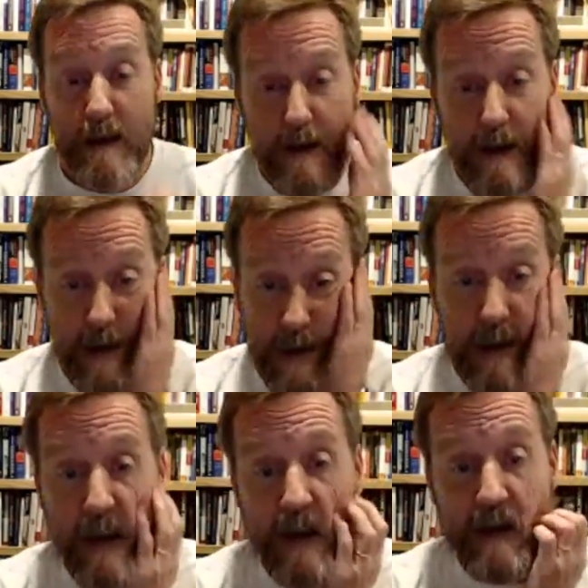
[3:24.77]

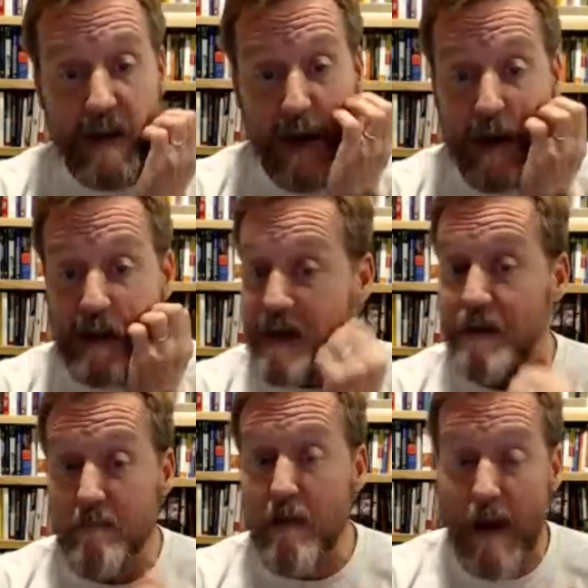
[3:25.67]
And I
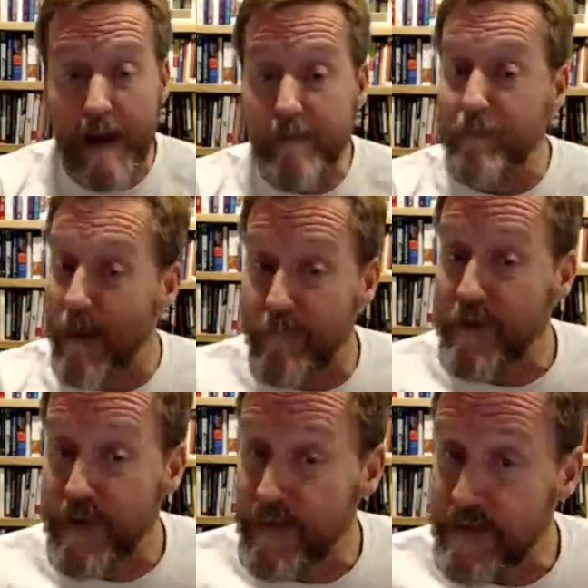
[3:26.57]
didn't. I
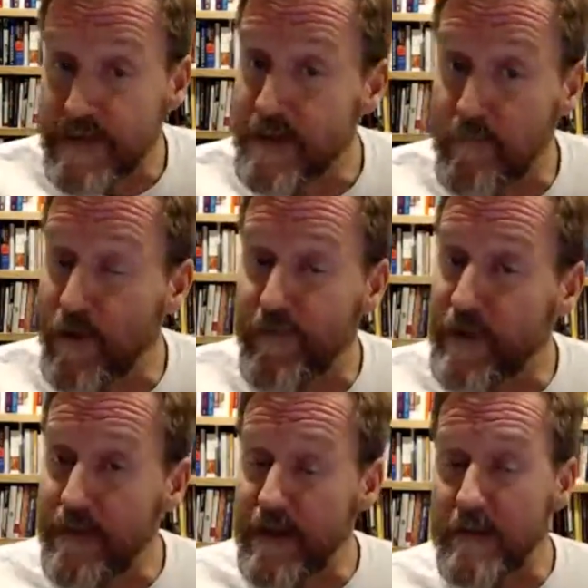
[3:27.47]
remember that this is a
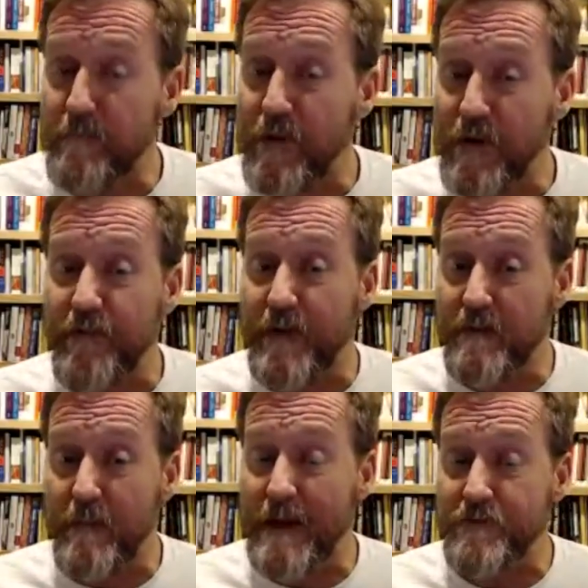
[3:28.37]
perfectly imperfect
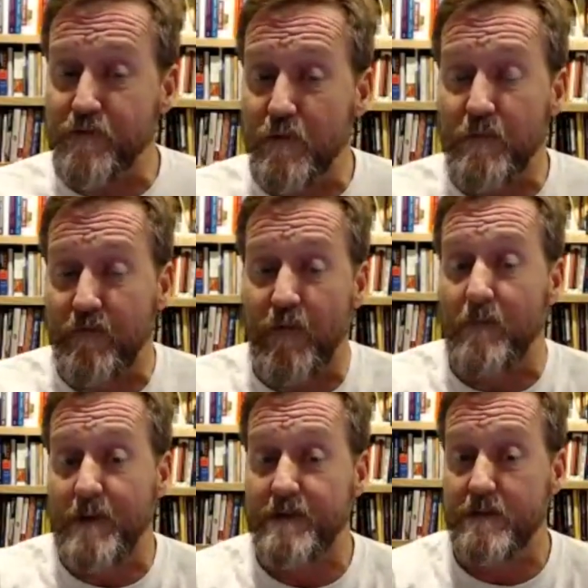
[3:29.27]
module
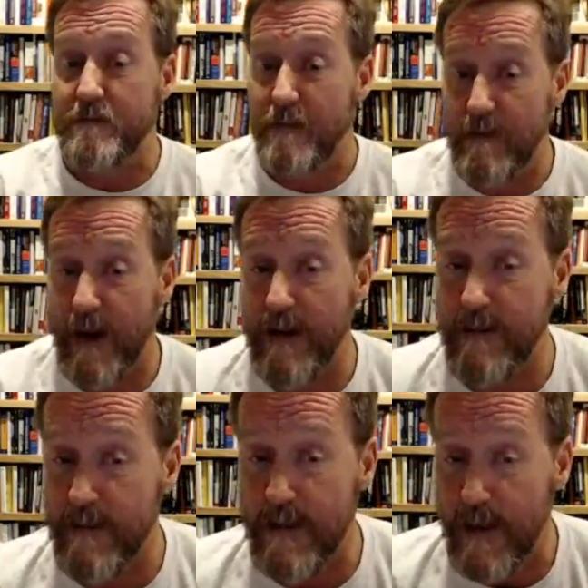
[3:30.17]
performance, okay?
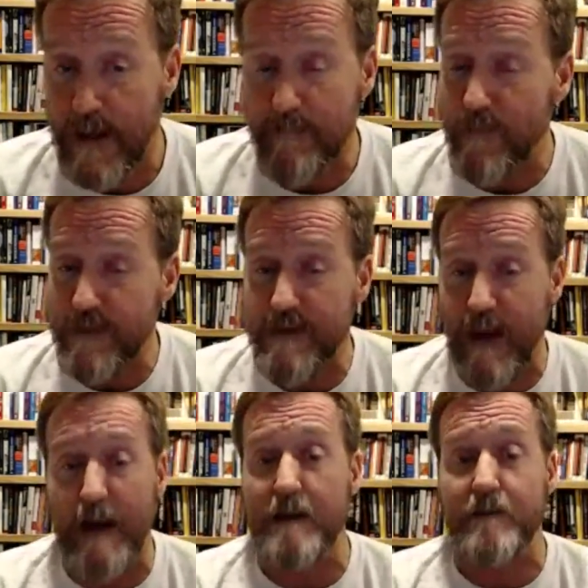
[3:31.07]
The aim was
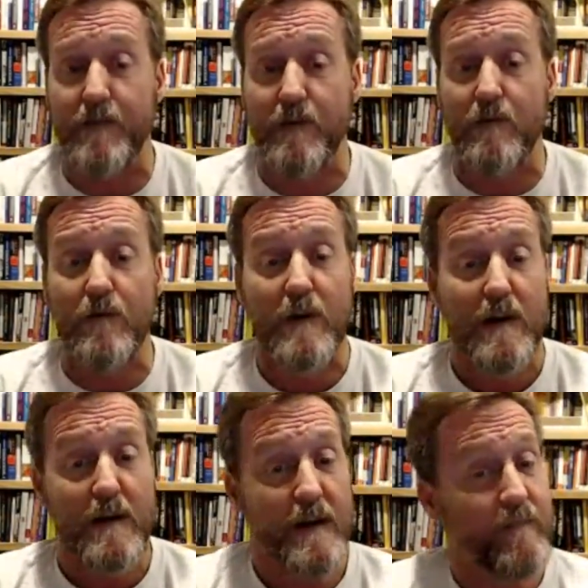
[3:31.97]
not to
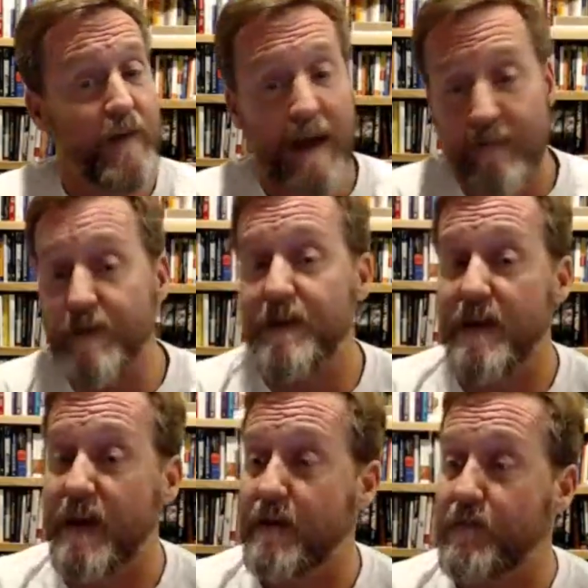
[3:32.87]
give
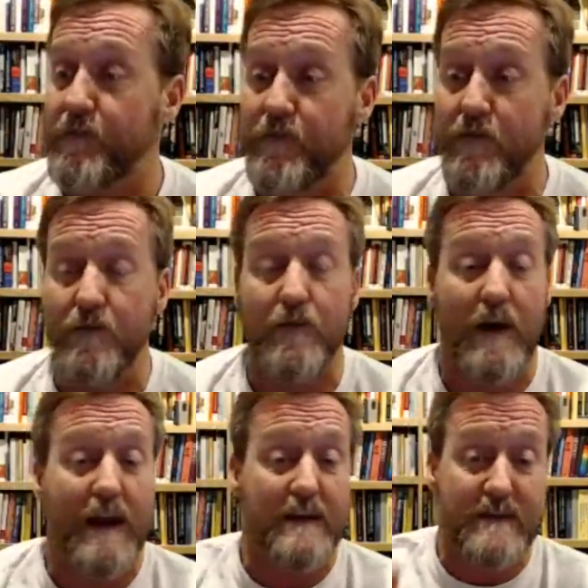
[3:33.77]
everything through
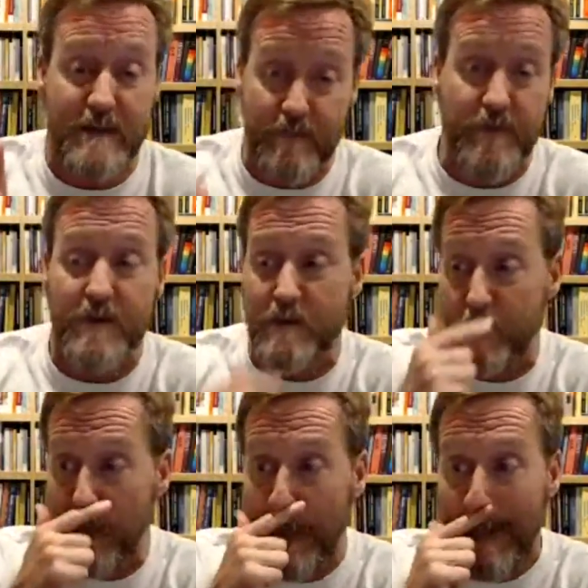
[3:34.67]
a serial